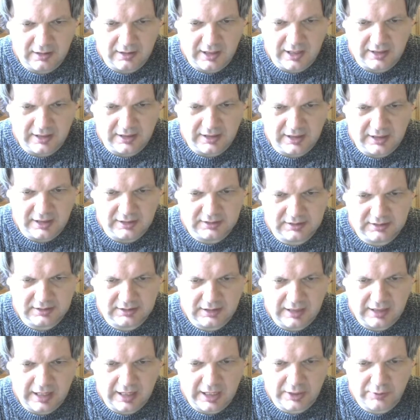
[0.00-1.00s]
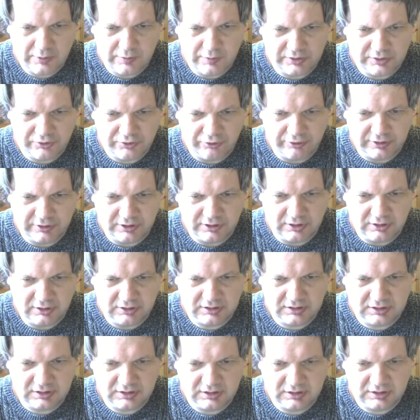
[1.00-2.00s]
and its accurate
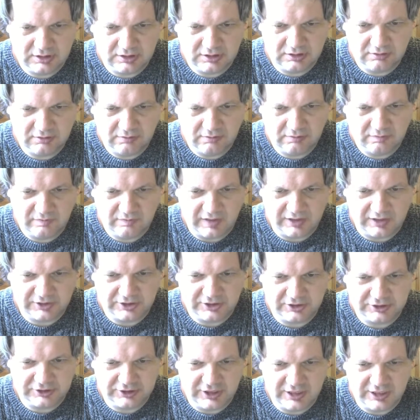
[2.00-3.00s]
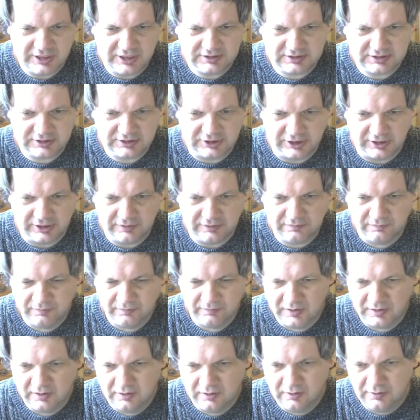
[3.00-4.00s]
results that suggesting
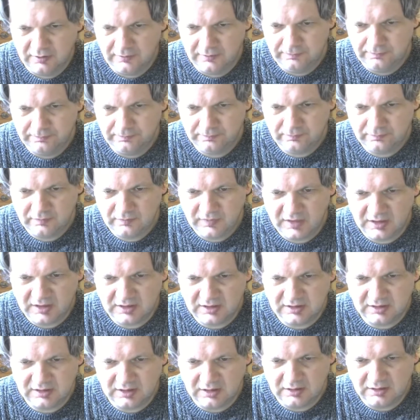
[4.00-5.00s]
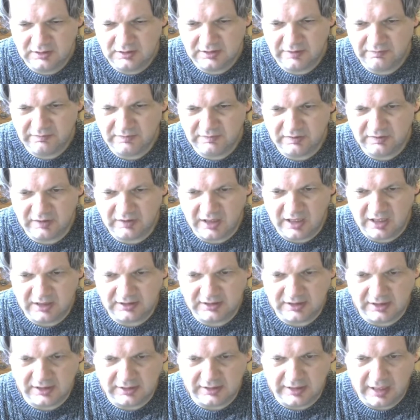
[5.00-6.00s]

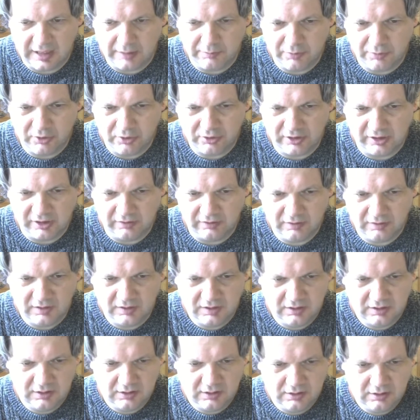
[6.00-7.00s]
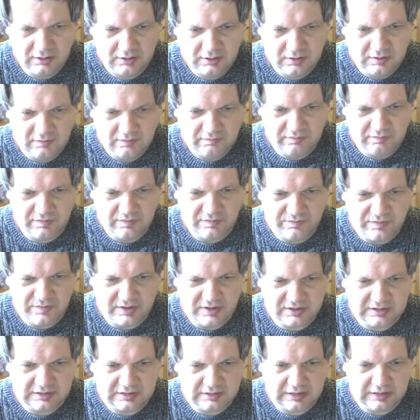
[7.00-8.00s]
symptomizing and modeling.
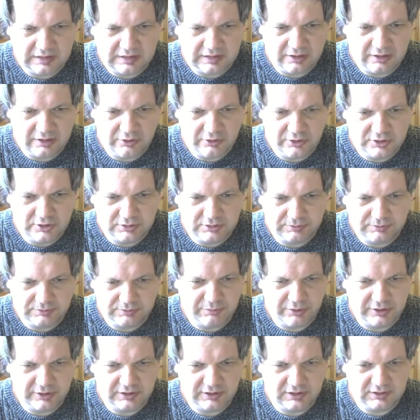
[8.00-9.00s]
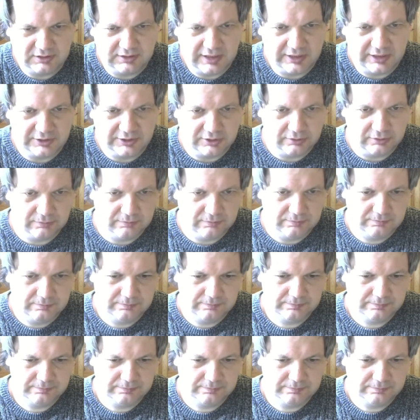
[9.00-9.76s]
This includes my presentation.